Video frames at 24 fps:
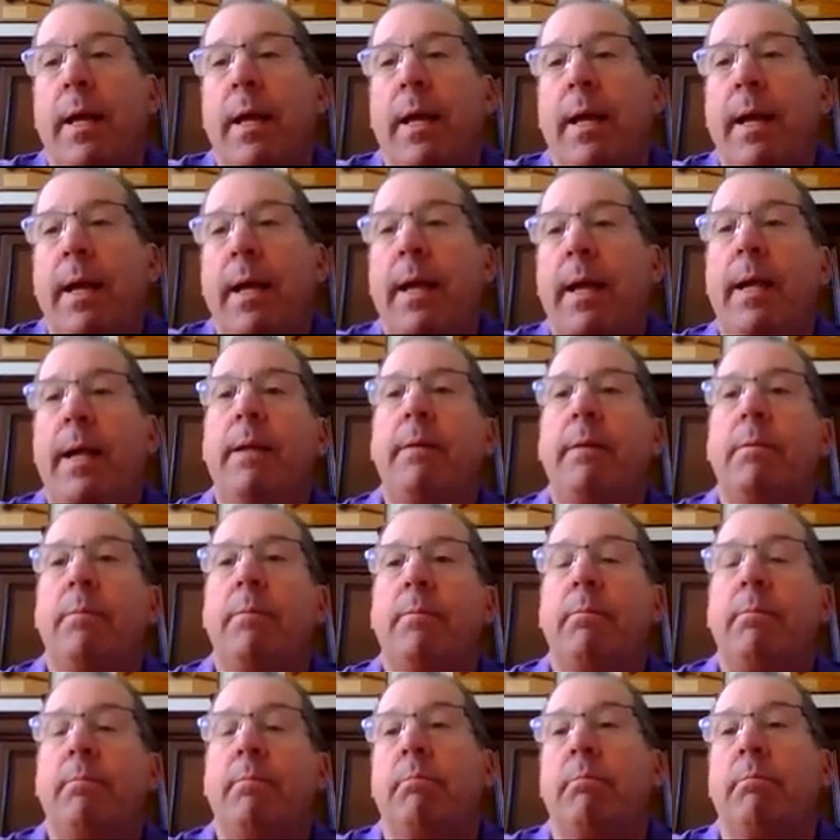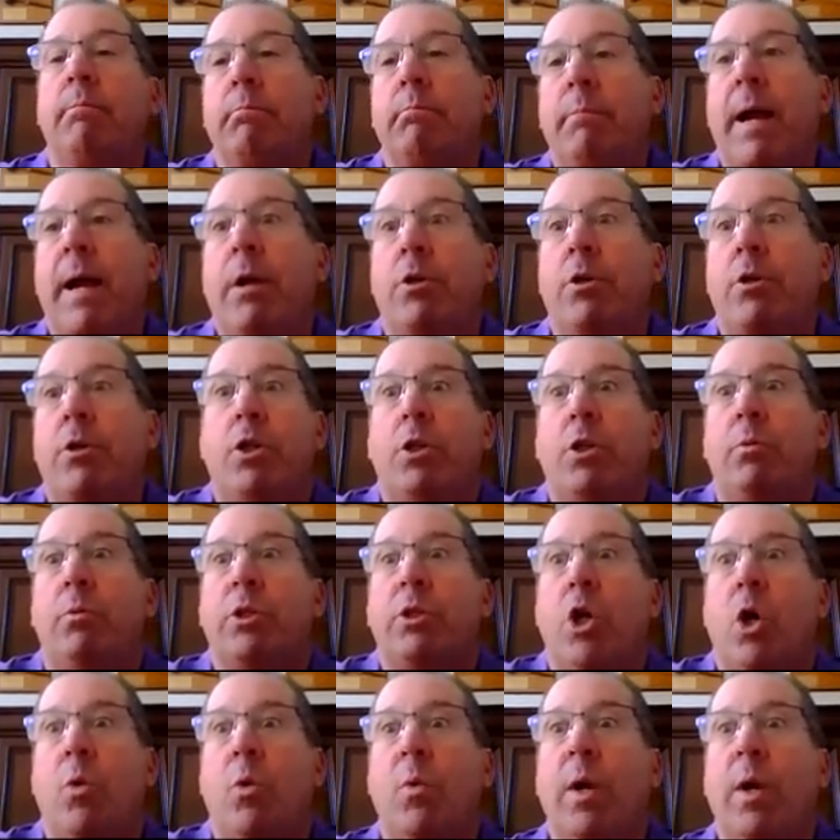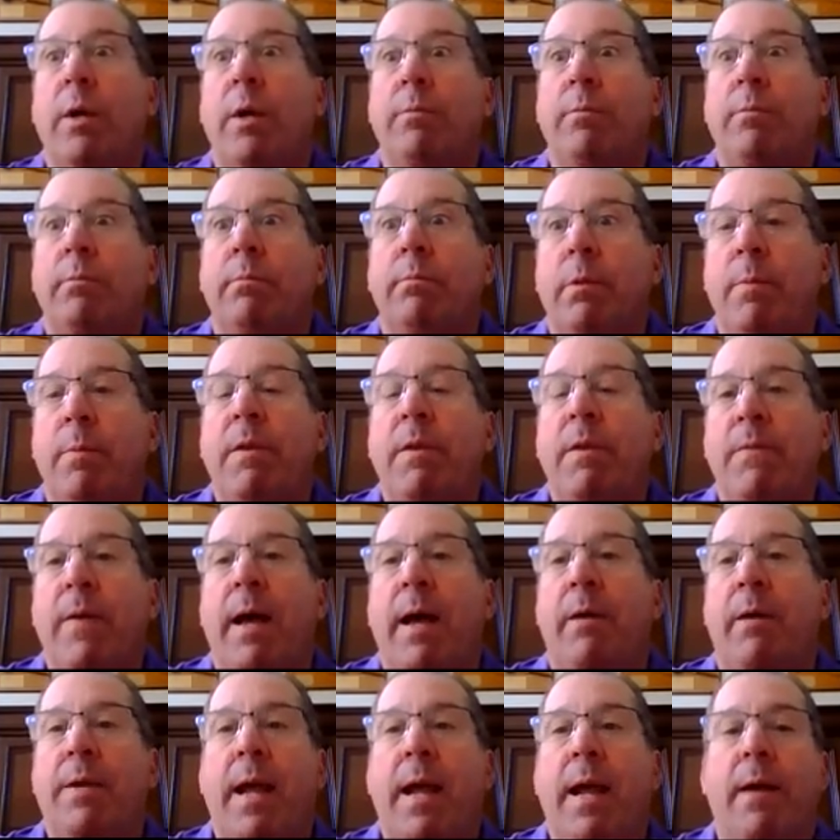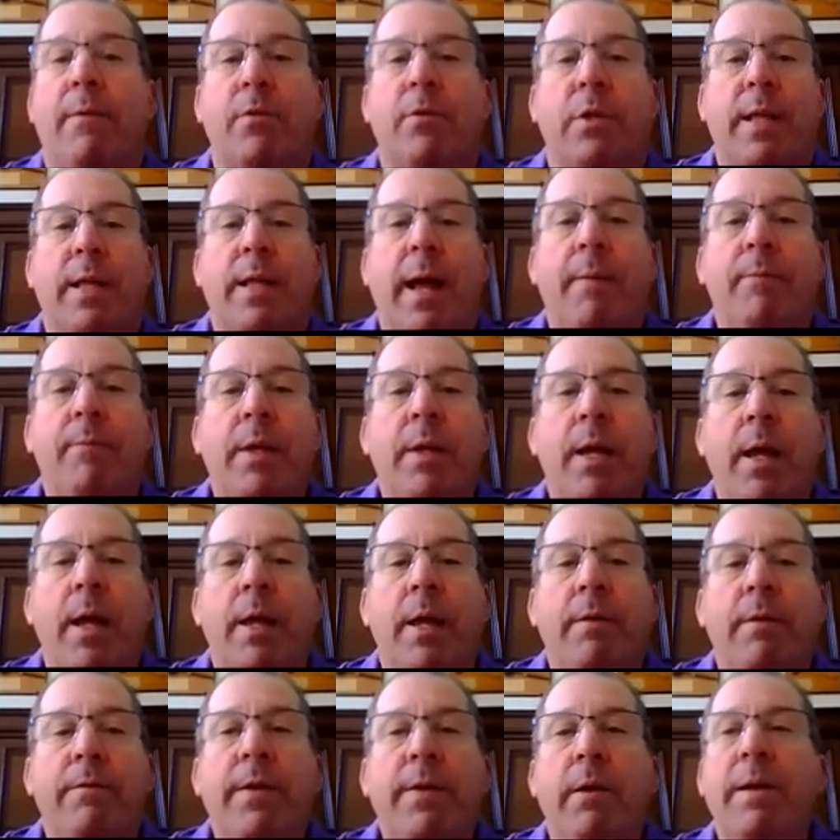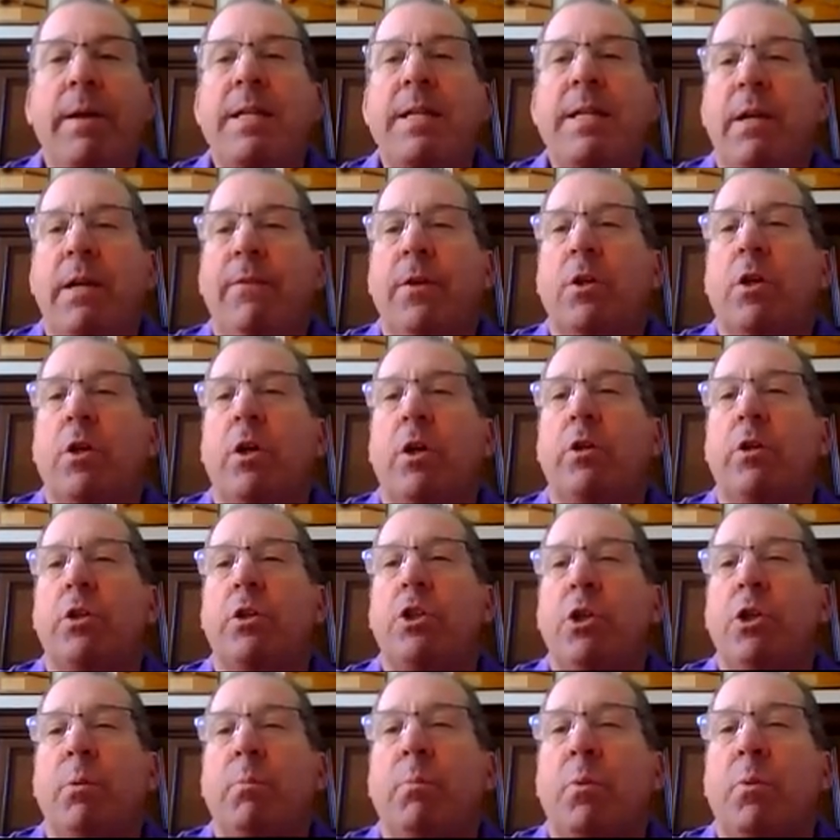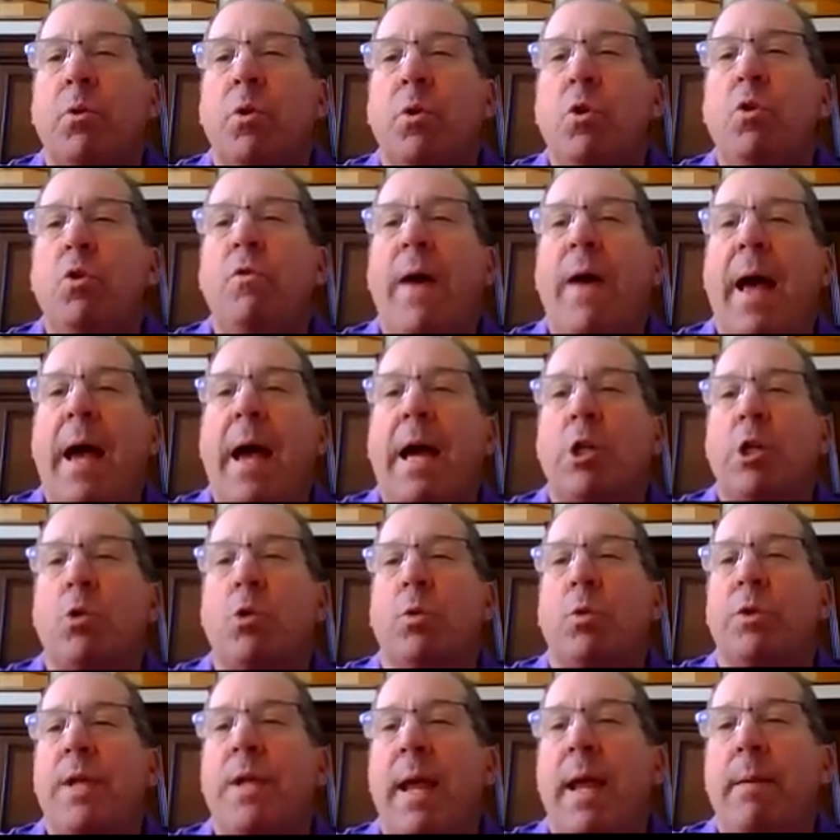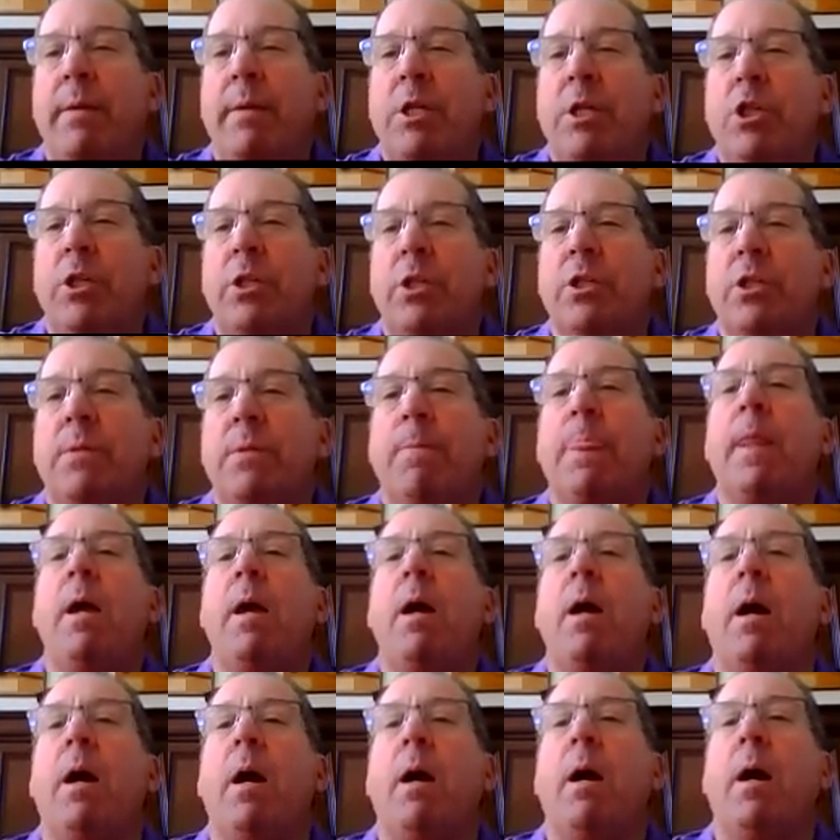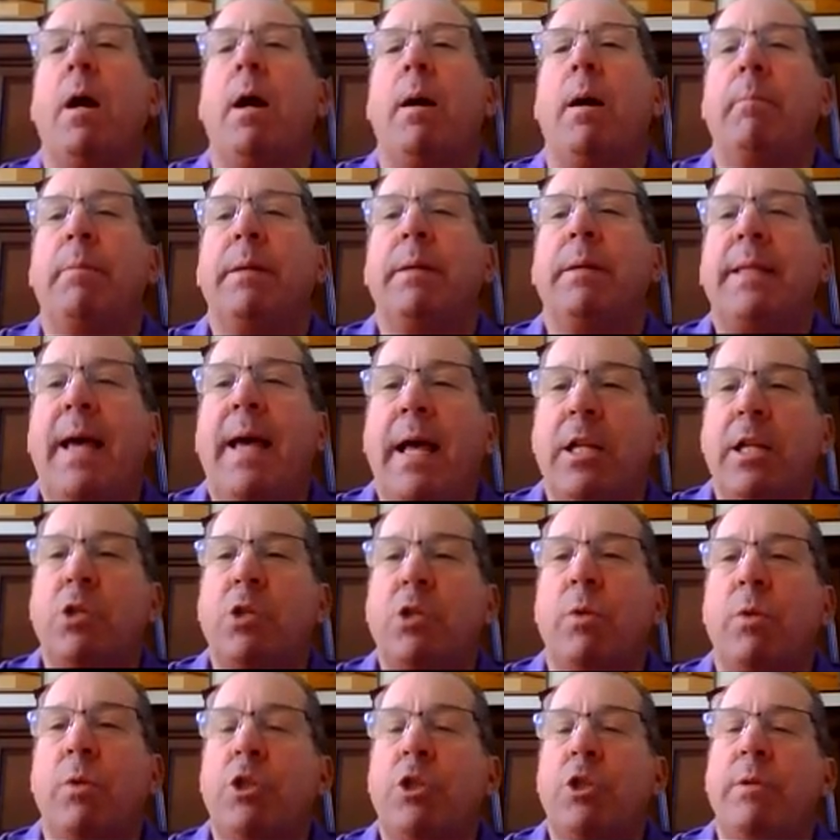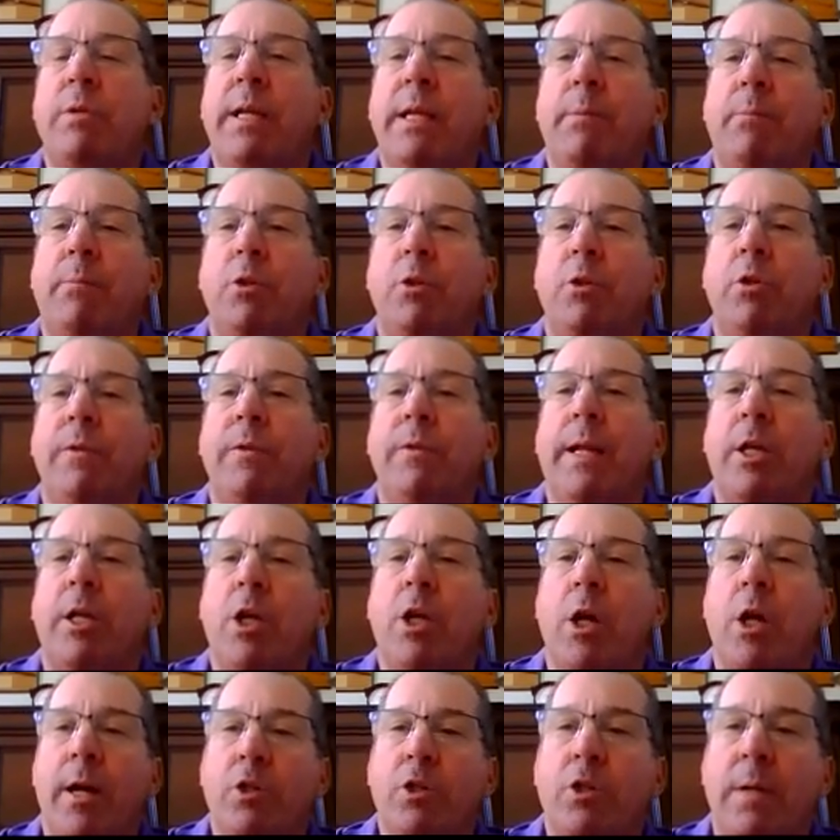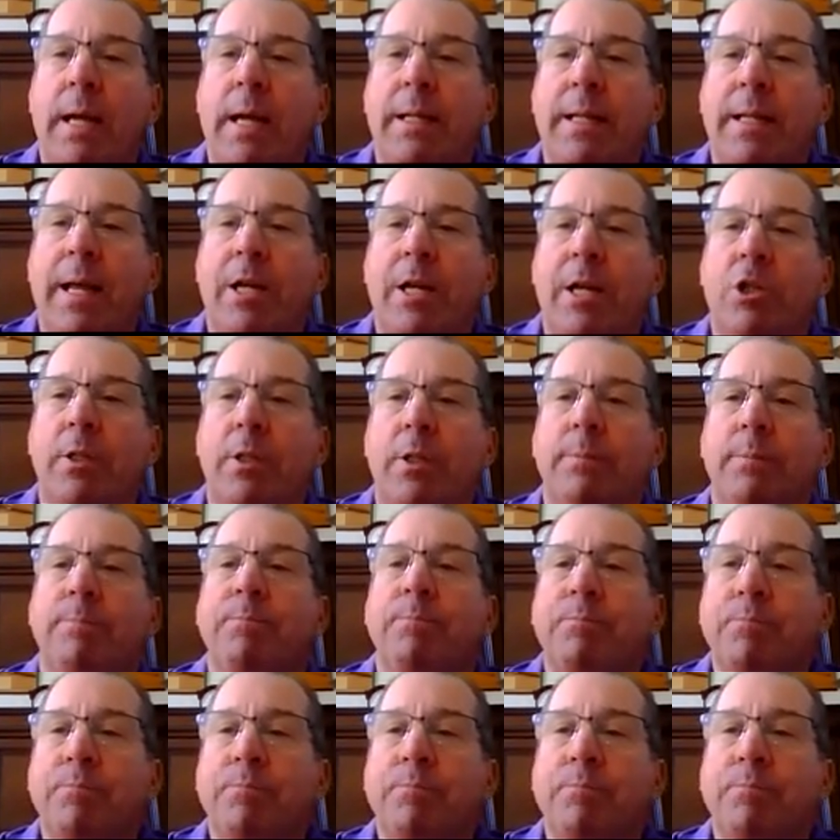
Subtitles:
and buyer 2 was nowhere to be found after that. Very difficult to prove actual damages, but that is what you need to prove in a contract action.